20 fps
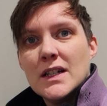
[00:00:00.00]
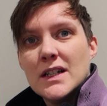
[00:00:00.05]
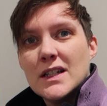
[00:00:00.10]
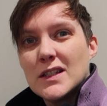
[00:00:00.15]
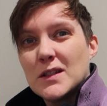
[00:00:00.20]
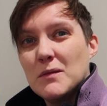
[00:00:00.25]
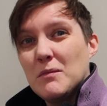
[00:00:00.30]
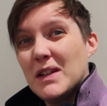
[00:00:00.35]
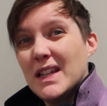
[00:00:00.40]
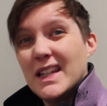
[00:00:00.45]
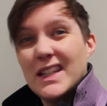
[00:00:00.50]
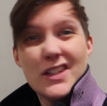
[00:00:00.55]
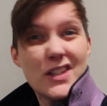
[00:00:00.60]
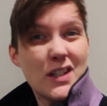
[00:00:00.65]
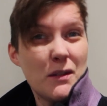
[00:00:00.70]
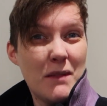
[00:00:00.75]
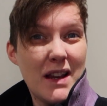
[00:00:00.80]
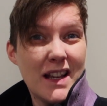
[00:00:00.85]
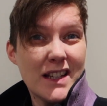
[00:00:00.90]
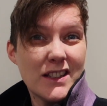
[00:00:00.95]
some
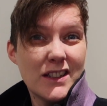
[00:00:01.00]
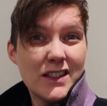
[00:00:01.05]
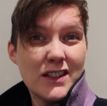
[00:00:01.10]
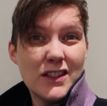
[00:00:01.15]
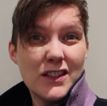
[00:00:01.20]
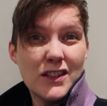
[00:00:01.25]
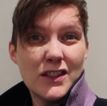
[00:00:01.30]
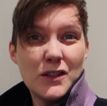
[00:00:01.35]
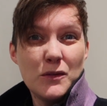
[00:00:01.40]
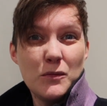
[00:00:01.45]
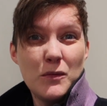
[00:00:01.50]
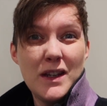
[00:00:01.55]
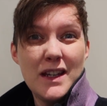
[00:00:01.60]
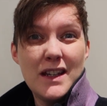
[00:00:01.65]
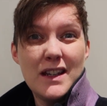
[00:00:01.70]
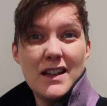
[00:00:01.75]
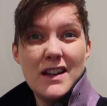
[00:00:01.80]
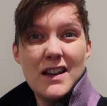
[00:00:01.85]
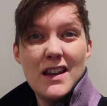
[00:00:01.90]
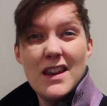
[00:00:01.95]
leadership lessons that we
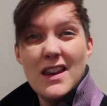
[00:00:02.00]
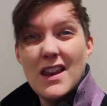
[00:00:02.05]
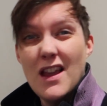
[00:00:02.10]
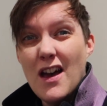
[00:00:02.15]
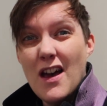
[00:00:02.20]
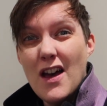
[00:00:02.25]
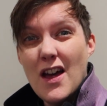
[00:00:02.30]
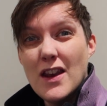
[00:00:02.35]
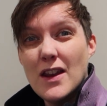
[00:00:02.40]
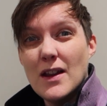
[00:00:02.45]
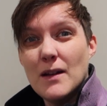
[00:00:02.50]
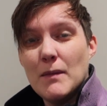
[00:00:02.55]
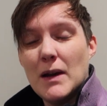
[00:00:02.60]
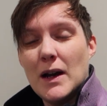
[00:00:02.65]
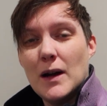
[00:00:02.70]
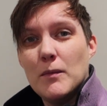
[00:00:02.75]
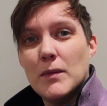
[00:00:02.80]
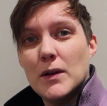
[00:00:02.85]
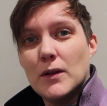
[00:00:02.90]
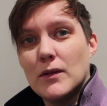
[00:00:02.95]
can learn
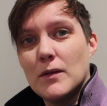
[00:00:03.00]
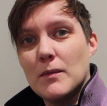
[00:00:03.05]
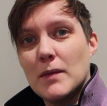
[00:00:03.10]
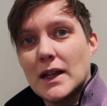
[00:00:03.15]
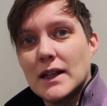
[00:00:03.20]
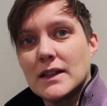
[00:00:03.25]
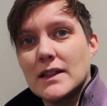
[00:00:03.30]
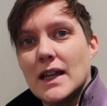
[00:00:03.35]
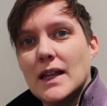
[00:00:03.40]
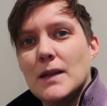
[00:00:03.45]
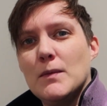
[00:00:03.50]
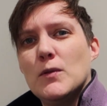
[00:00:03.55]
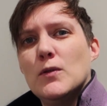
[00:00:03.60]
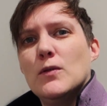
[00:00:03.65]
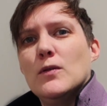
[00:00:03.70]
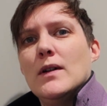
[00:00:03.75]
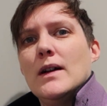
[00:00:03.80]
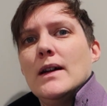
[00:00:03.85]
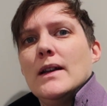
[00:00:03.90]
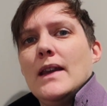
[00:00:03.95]
about building a bigger
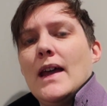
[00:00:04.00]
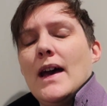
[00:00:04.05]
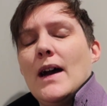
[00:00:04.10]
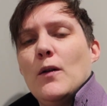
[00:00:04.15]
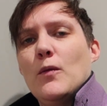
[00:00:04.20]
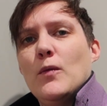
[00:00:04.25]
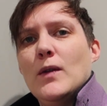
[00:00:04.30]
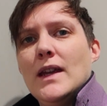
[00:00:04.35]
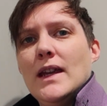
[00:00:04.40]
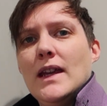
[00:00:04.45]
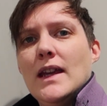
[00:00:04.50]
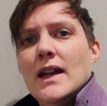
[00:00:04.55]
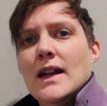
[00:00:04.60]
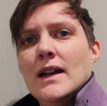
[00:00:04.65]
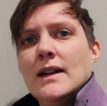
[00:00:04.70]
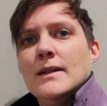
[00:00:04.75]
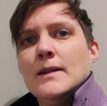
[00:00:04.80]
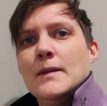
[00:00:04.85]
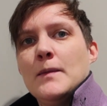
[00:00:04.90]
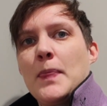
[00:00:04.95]
table and how we
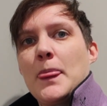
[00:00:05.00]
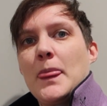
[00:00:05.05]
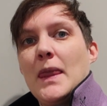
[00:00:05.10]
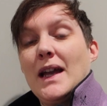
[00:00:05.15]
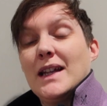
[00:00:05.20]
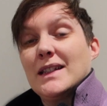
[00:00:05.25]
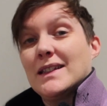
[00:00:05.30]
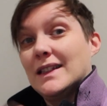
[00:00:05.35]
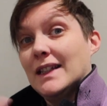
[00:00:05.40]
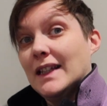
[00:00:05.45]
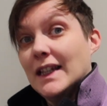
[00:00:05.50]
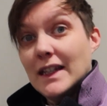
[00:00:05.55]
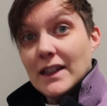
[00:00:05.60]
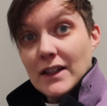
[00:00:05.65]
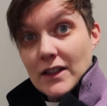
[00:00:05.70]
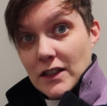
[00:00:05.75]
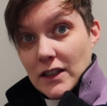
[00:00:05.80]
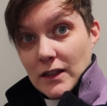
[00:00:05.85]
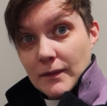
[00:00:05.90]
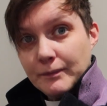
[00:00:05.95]
as
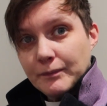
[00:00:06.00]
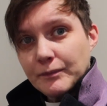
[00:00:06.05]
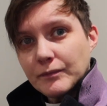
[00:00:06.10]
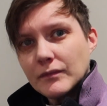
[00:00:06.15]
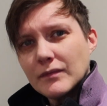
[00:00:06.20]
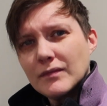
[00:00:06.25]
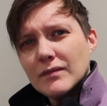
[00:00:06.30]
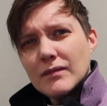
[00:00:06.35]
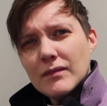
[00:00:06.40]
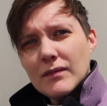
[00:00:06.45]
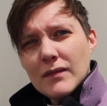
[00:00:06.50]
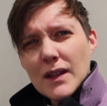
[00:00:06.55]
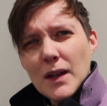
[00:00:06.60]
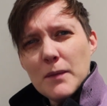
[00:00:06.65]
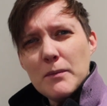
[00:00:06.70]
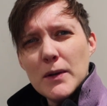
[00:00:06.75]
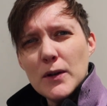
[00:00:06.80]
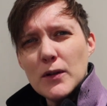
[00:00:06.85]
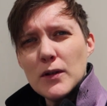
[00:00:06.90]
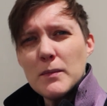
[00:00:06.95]
leaders
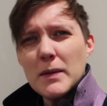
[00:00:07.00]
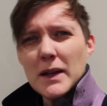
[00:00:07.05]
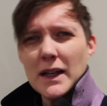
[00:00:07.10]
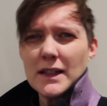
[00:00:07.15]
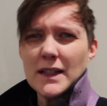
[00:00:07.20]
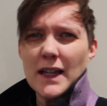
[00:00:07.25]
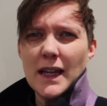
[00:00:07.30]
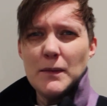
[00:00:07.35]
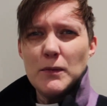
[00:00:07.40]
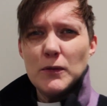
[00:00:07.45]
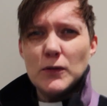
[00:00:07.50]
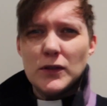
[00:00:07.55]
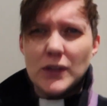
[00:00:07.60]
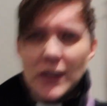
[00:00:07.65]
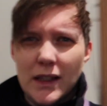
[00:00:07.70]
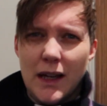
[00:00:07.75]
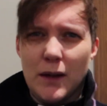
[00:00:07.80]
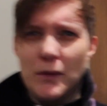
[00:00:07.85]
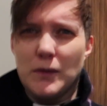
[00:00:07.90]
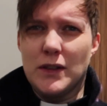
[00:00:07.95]
build a bigger table. So
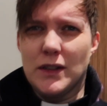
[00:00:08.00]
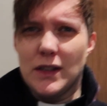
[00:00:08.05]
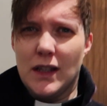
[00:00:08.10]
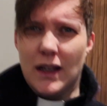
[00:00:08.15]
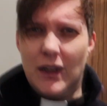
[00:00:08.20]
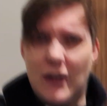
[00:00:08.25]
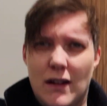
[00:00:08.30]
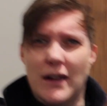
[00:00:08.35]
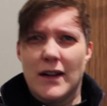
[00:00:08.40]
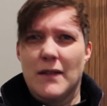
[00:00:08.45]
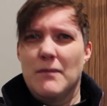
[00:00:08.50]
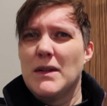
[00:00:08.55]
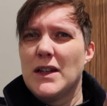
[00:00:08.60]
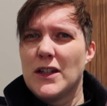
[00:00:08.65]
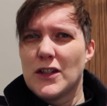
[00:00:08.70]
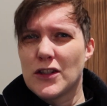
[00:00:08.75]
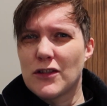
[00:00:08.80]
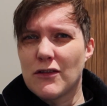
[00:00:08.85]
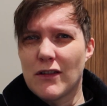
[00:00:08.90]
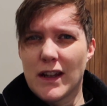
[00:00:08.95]
that was the kind of
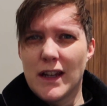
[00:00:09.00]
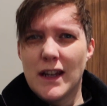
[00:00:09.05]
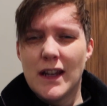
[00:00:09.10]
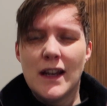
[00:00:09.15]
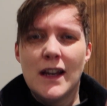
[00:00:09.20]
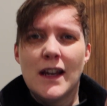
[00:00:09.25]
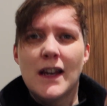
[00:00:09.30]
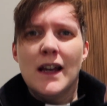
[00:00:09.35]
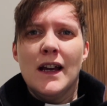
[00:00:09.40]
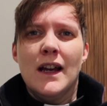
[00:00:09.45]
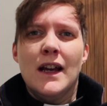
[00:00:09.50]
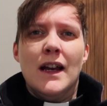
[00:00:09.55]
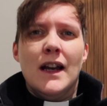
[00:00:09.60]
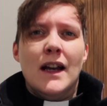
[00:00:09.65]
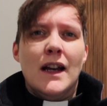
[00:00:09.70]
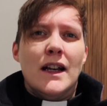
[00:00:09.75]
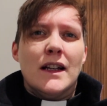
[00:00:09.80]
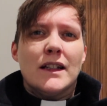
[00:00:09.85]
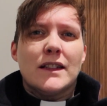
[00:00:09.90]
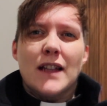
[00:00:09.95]
ministry
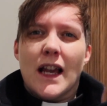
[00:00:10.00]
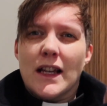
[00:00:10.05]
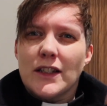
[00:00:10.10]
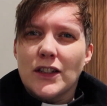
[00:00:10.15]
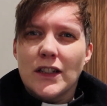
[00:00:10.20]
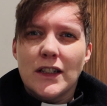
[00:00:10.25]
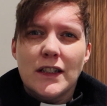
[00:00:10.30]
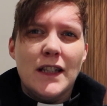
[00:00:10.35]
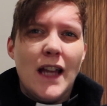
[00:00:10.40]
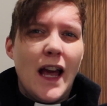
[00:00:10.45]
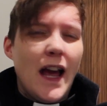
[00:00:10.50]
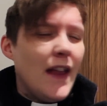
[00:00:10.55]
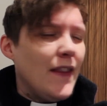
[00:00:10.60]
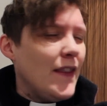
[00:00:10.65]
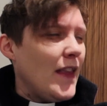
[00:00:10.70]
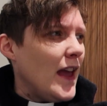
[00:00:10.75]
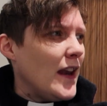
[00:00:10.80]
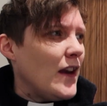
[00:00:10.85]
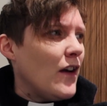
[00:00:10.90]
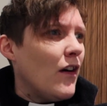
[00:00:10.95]
session, and
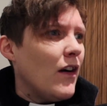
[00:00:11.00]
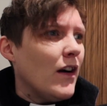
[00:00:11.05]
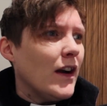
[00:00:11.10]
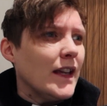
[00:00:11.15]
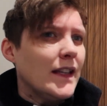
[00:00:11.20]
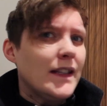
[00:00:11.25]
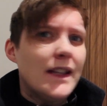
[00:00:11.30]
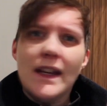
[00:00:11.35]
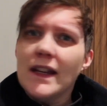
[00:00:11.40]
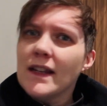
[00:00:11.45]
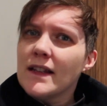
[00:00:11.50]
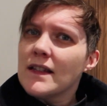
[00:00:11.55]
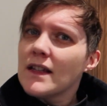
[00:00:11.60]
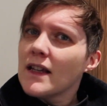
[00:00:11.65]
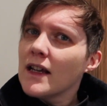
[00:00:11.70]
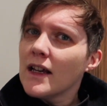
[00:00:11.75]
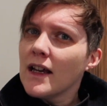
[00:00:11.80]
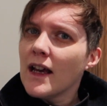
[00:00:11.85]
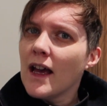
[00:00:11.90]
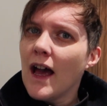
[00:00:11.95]
then I did
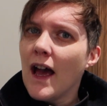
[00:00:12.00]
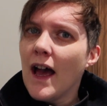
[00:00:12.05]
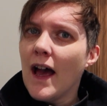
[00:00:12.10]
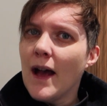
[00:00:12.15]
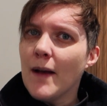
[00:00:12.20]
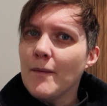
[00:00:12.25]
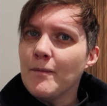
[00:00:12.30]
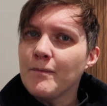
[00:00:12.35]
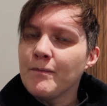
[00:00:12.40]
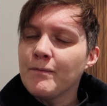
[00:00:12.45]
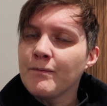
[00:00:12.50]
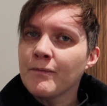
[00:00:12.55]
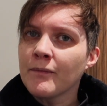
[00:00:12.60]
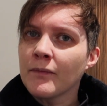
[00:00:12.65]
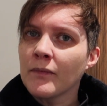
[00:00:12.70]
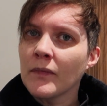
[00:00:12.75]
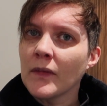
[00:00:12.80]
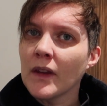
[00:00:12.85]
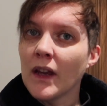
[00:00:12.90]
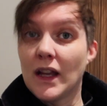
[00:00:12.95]

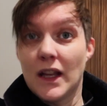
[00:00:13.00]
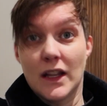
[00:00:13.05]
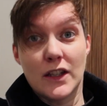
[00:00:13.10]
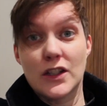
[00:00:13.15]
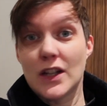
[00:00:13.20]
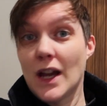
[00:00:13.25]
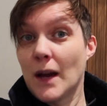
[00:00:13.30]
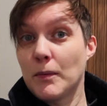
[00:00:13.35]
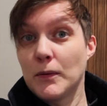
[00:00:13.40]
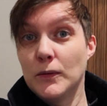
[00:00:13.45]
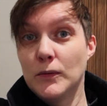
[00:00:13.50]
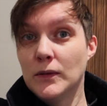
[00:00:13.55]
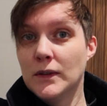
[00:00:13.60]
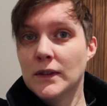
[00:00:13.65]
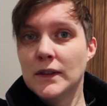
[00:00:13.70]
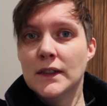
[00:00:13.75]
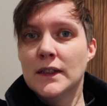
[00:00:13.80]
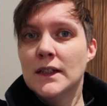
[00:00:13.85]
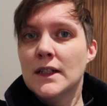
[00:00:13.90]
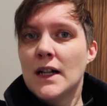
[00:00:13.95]
a chapel.
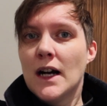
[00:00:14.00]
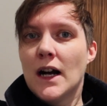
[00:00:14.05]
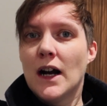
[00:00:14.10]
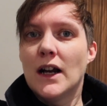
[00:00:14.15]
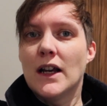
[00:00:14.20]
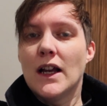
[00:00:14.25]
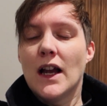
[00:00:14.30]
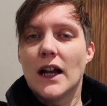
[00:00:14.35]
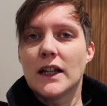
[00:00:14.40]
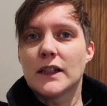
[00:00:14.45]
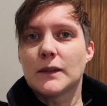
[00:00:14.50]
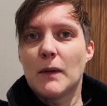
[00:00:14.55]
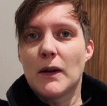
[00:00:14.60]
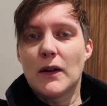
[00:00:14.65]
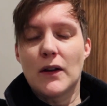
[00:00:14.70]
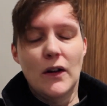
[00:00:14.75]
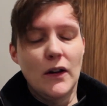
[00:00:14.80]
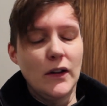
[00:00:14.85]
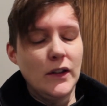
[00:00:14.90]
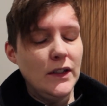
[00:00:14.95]
I
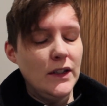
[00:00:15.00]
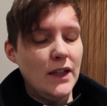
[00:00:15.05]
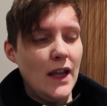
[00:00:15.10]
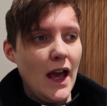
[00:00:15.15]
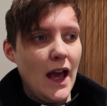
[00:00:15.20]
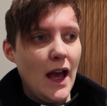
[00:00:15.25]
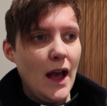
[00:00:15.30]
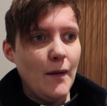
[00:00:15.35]
spoke on